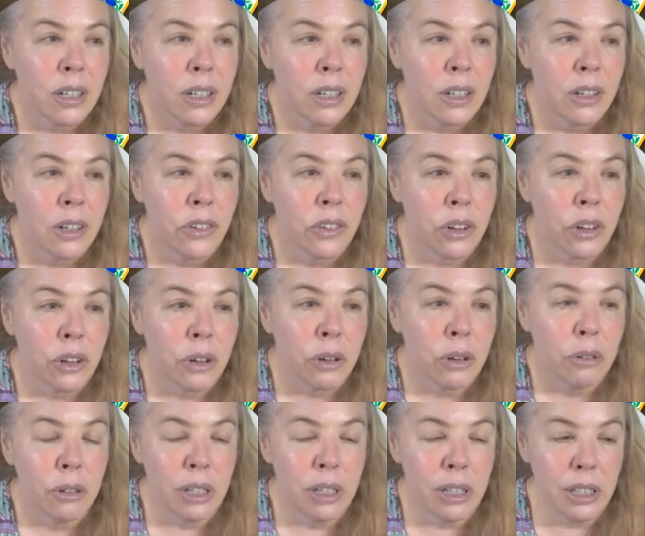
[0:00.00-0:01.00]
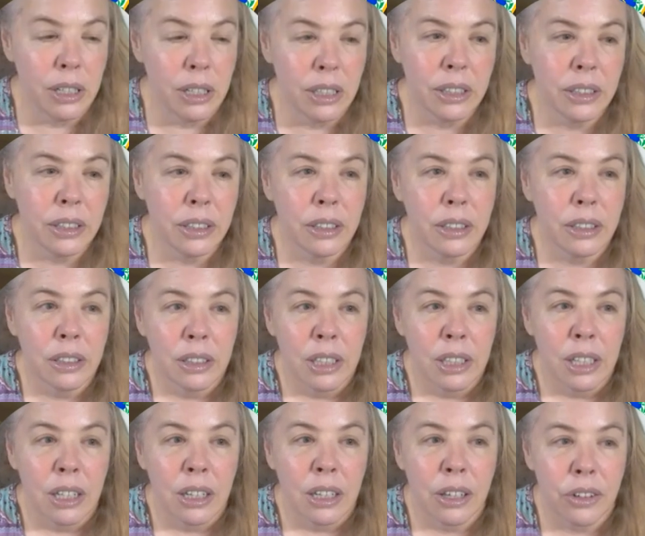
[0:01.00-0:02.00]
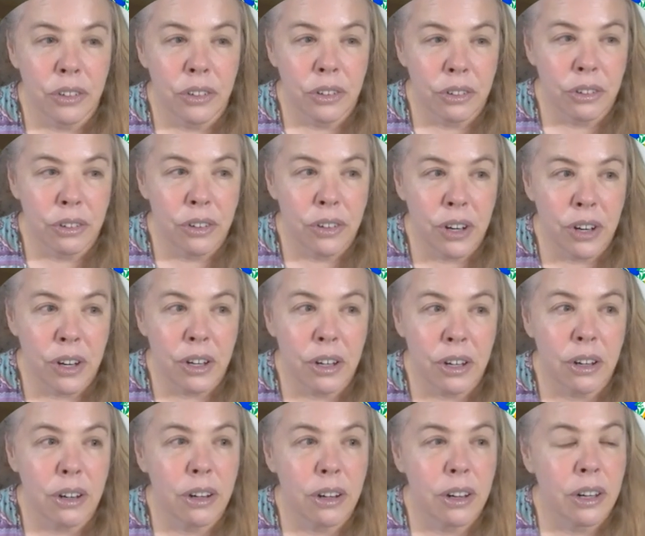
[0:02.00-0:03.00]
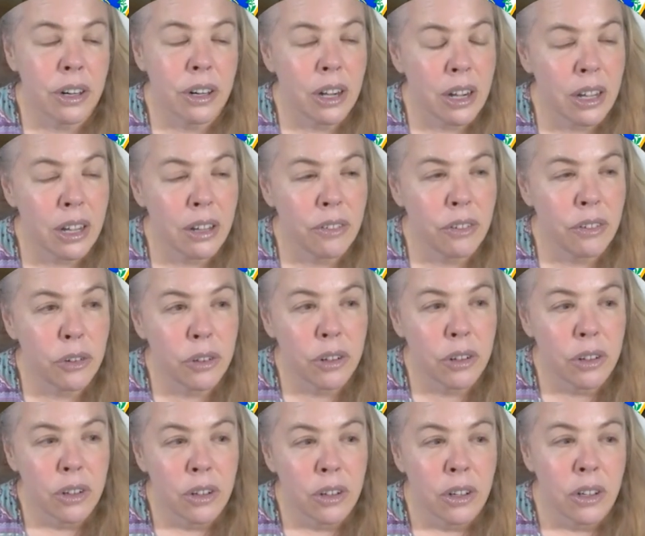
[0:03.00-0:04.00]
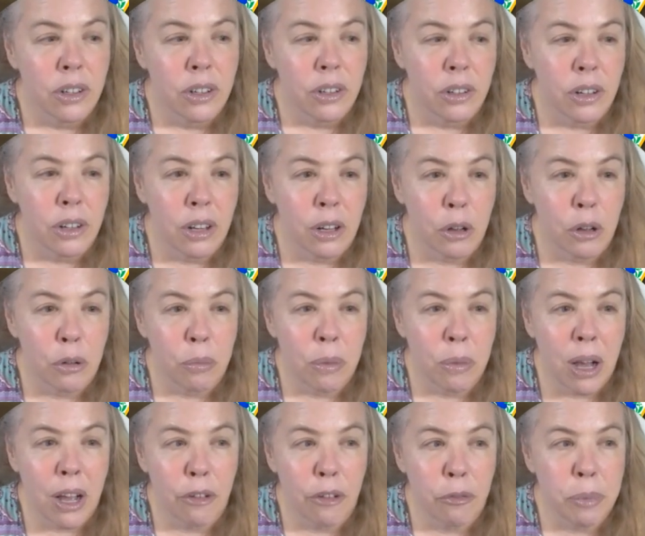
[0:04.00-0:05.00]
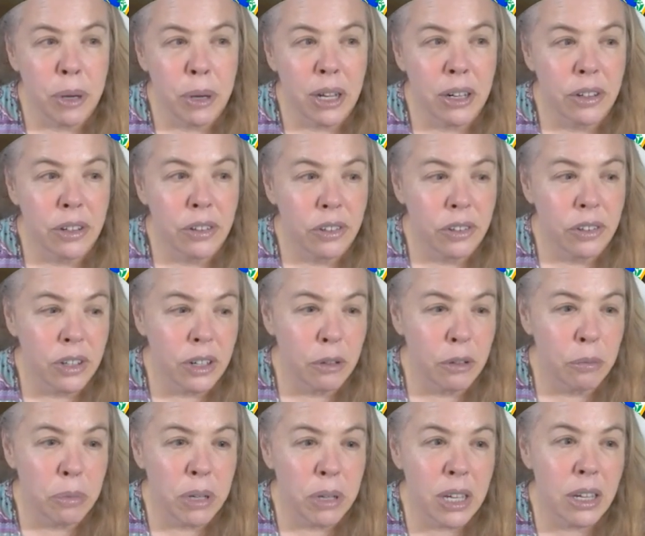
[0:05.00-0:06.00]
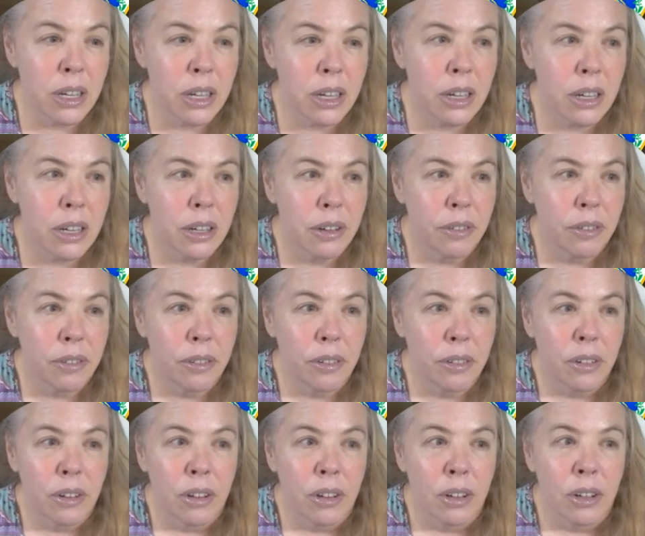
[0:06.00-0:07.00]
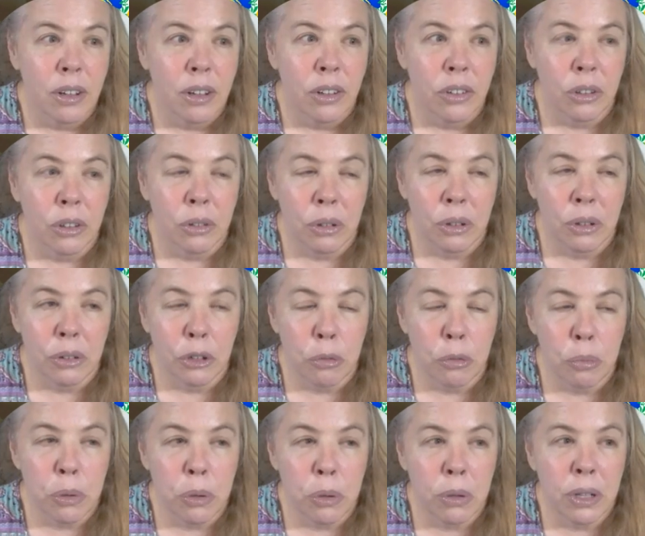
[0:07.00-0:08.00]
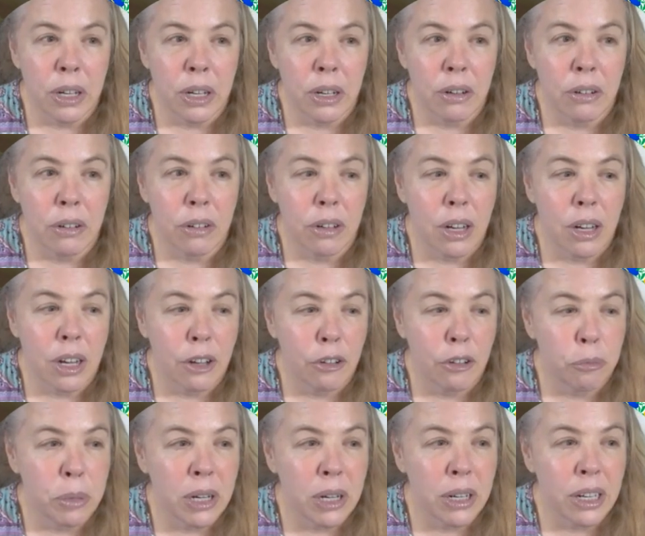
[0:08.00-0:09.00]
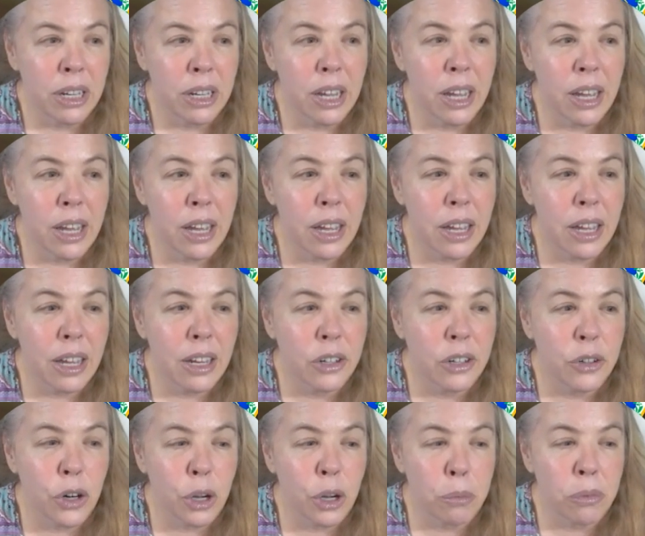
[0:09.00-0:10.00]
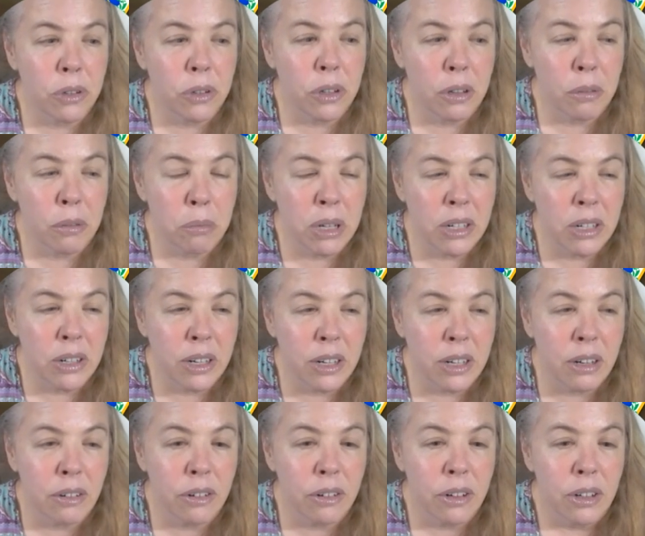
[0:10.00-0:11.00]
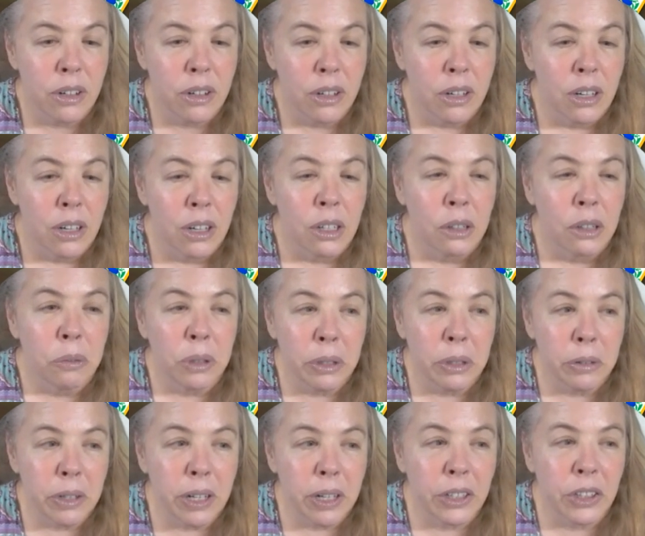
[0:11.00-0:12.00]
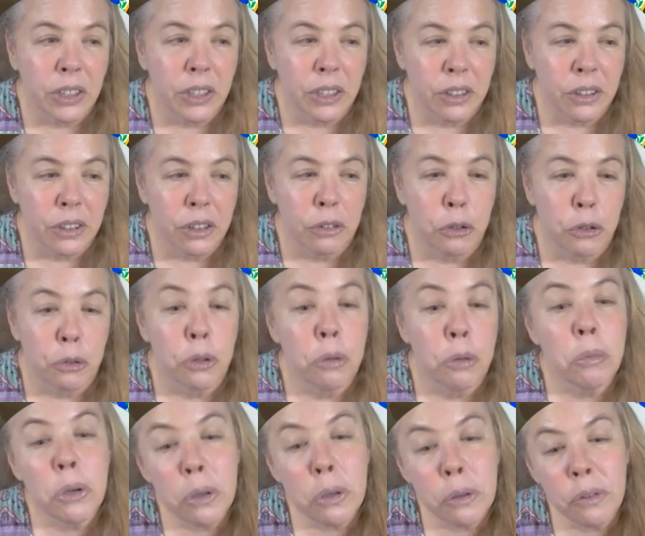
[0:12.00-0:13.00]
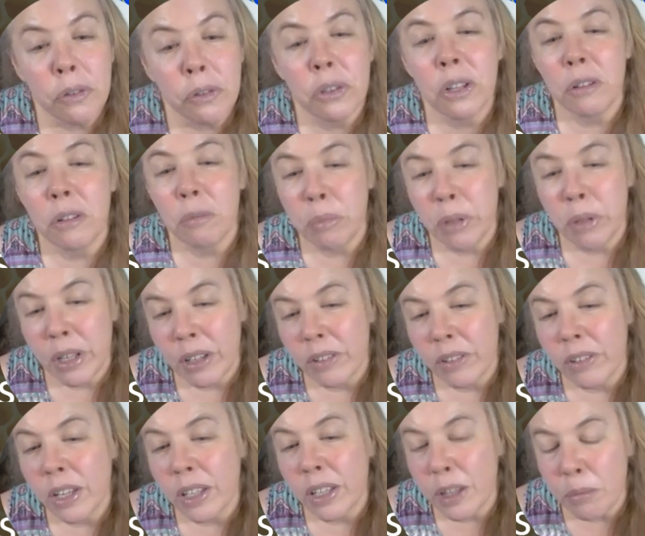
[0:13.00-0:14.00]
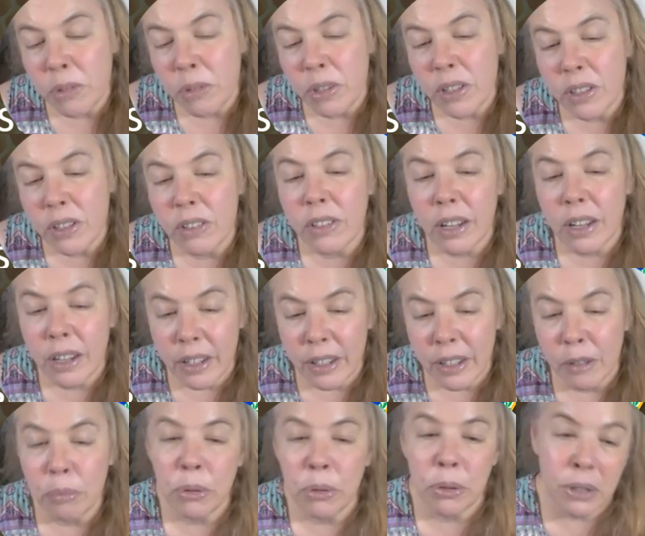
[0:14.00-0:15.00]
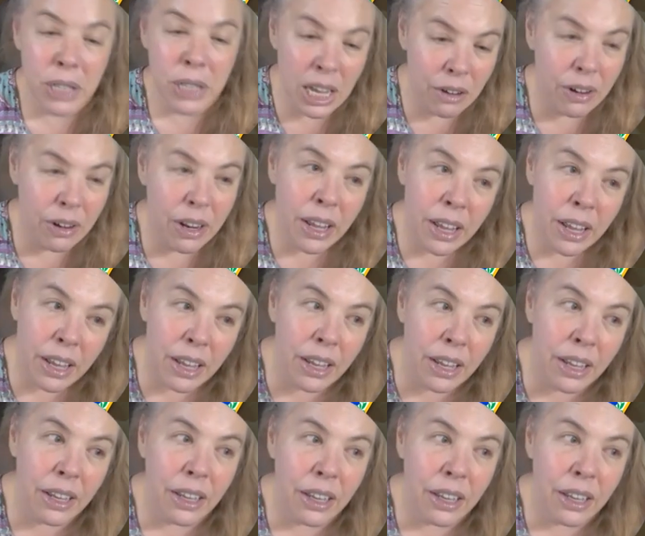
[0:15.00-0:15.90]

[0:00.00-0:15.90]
So cluster is here in hives, hive bodies C and B. So we're going to pull out hive body A, drop C and B down. What you'd actually do is remove C and B, set them to the side, pull out A,